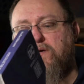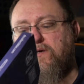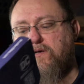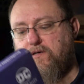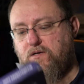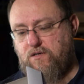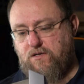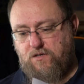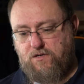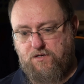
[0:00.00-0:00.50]

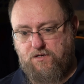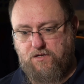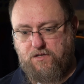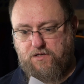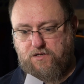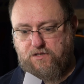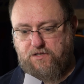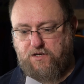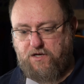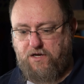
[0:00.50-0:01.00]

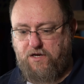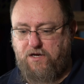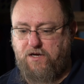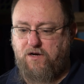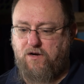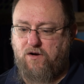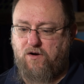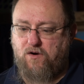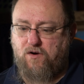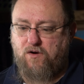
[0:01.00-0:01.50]
Let's see
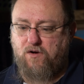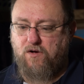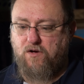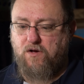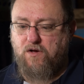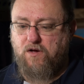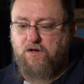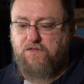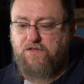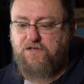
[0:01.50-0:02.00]
here.
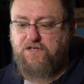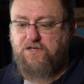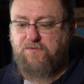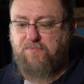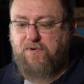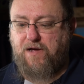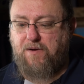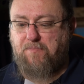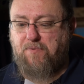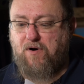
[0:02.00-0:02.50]
This is
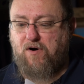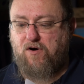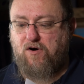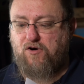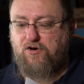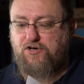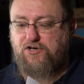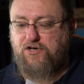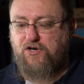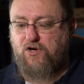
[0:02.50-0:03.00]
by
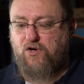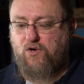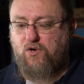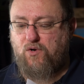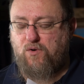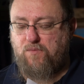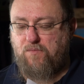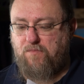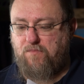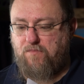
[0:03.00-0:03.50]

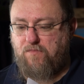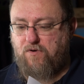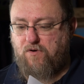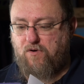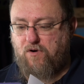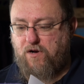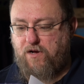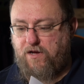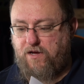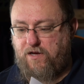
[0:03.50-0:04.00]
Parsho
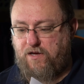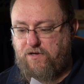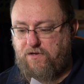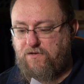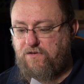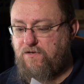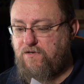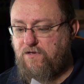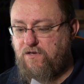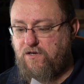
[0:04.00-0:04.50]

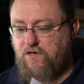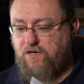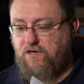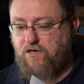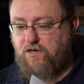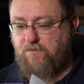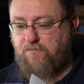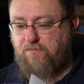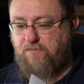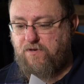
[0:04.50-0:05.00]
Moraes,
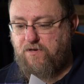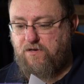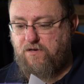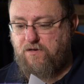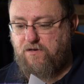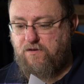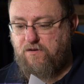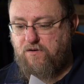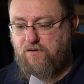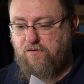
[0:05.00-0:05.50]

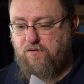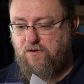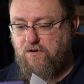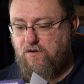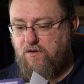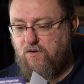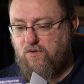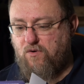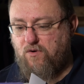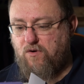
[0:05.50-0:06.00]

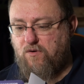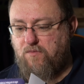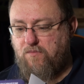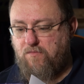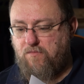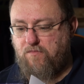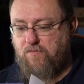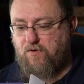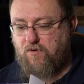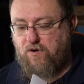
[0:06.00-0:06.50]
or
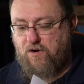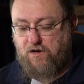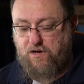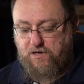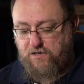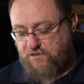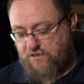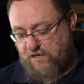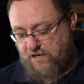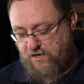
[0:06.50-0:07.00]

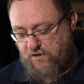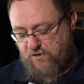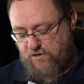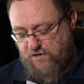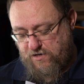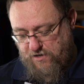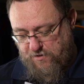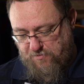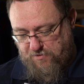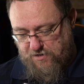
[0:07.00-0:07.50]
Moraz. I don't know
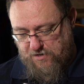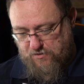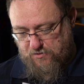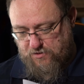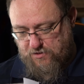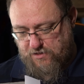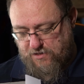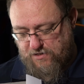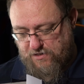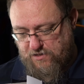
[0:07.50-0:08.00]
how you
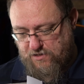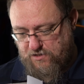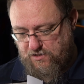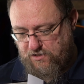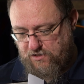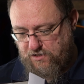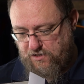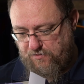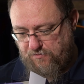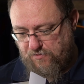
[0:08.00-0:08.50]
pronounce that,
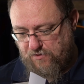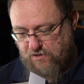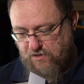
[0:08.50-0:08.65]
actually.